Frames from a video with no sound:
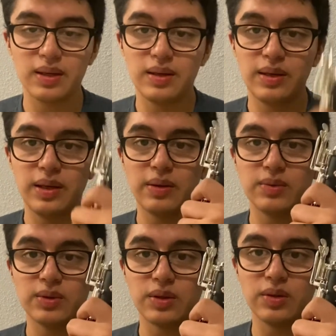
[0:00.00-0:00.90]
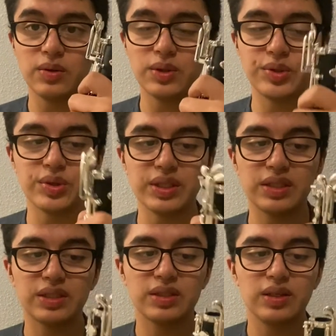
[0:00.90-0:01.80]
And with our lower joints,
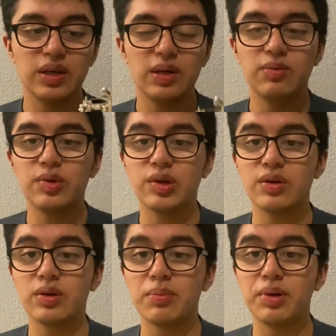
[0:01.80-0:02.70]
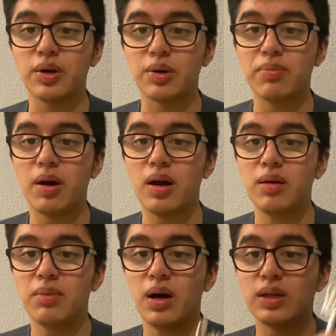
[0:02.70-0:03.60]
we are going to put our palm
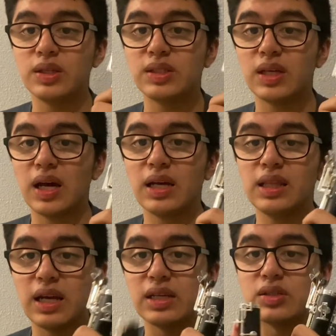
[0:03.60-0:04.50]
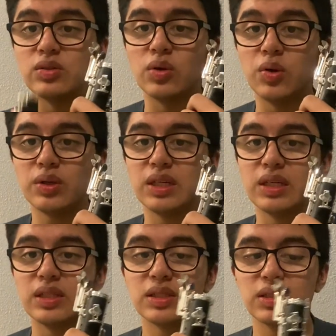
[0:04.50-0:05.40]
on the side that has no
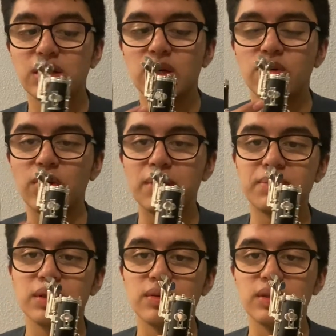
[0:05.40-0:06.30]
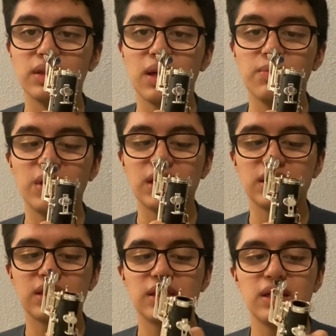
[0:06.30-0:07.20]
keys, right below the thumb
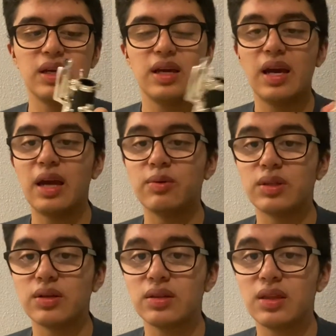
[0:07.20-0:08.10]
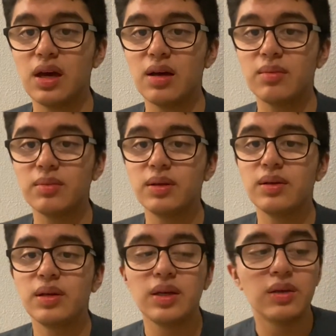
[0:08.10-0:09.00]
rest. And with our thumb,
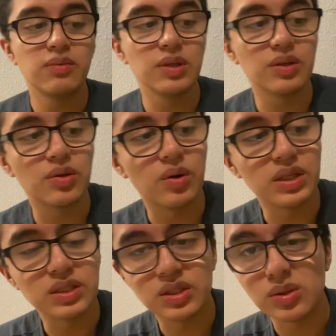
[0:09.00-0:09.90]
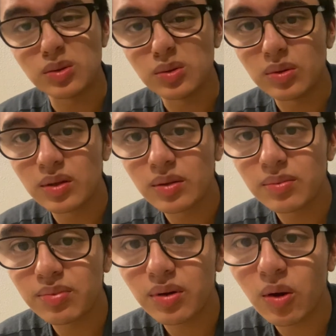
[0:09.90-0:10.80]
we are going to
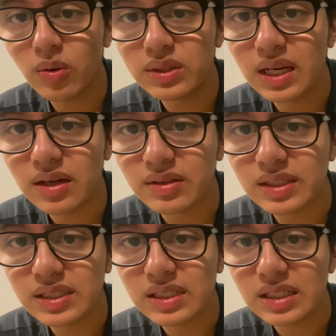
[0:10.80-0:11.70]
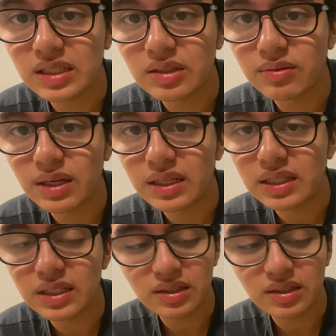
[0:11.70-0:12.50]
hold down this key right here.